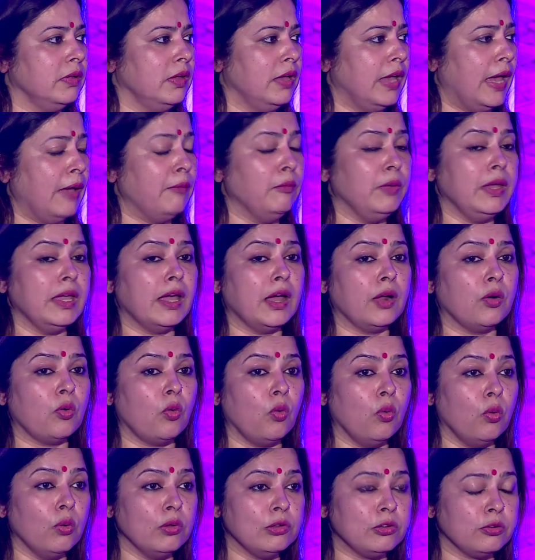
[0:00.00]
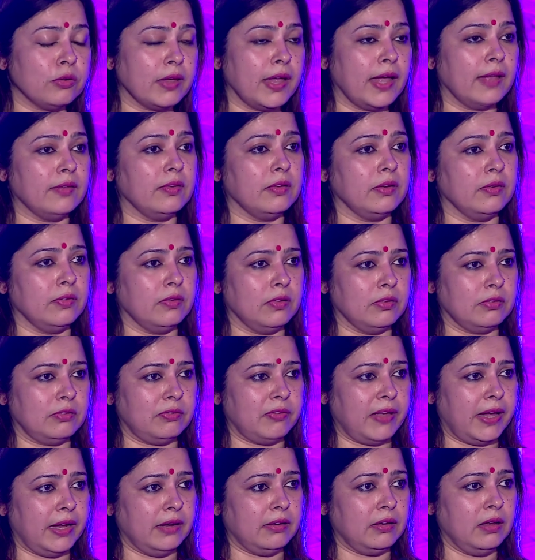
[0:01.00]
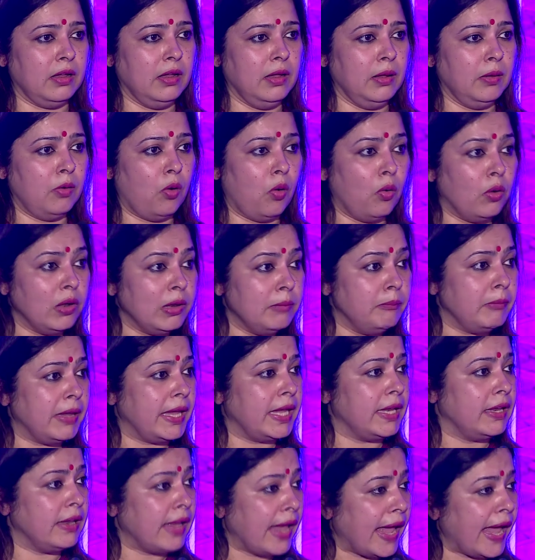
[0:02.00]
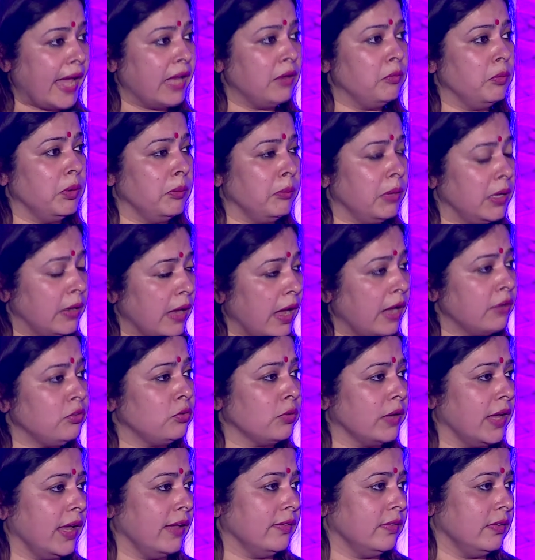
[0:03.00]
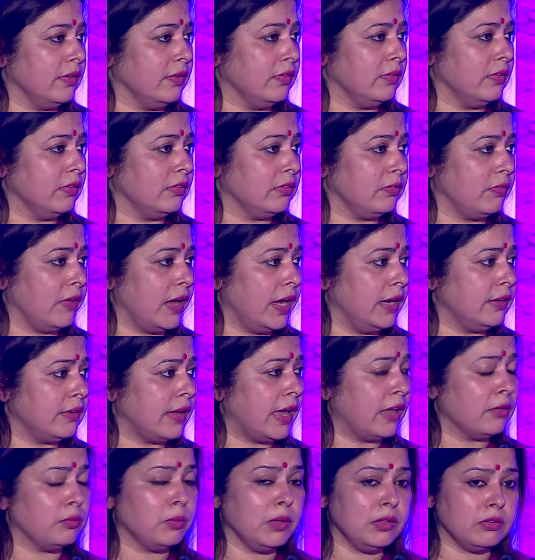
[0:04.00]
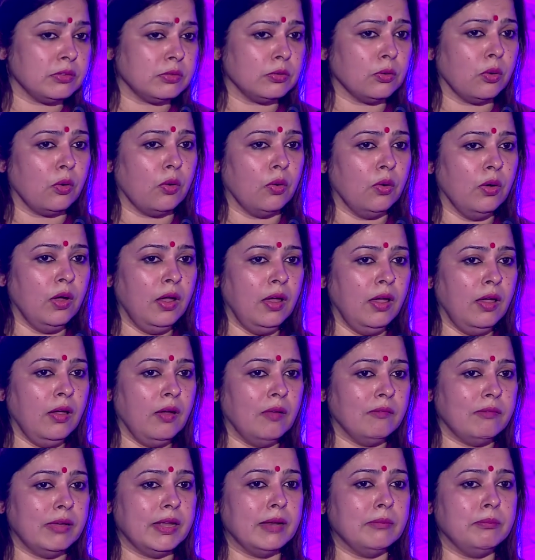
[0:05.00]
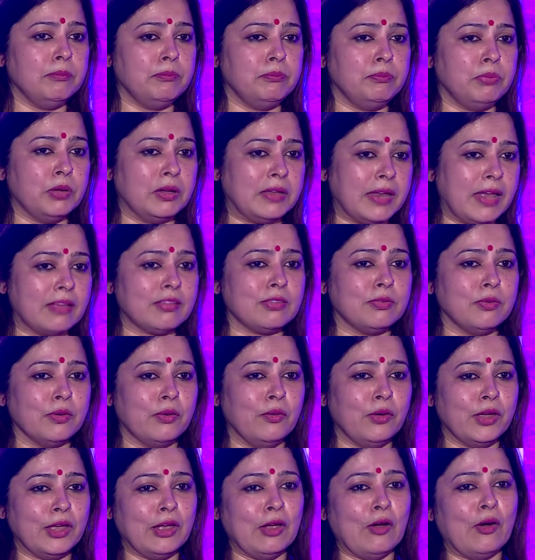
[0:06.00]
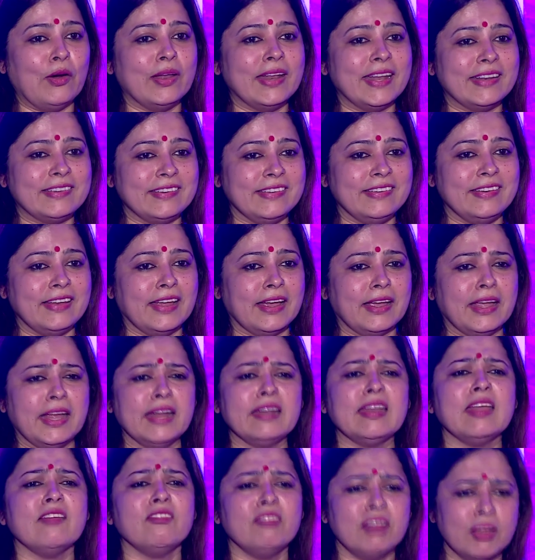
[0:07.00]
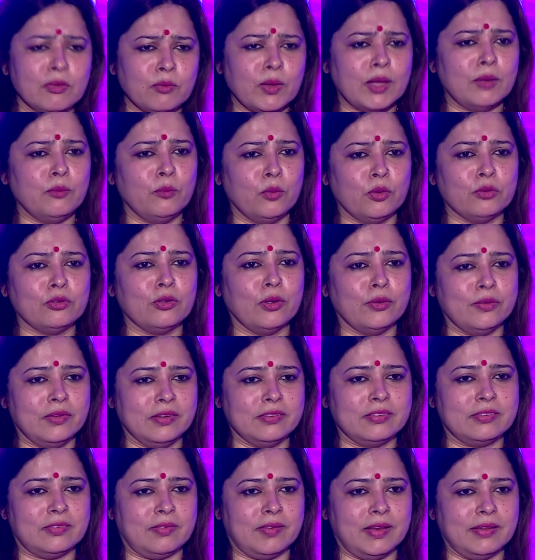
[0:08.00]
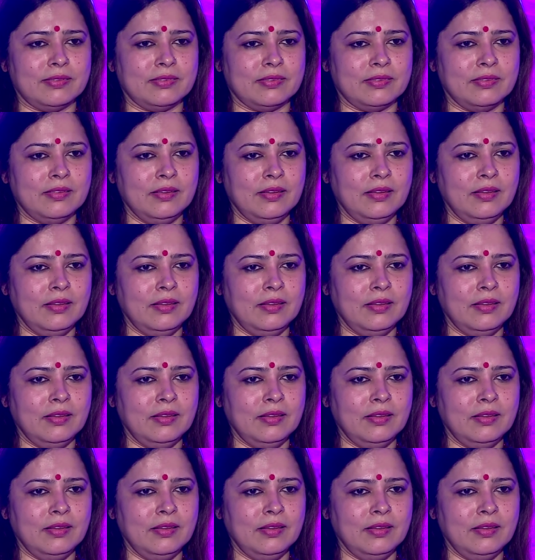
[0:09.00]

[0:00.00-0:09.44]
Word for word: And we are all together in this fight. All men and women are together in this fight. As we saw when protests were going on at India Gate, everyone was on the streets.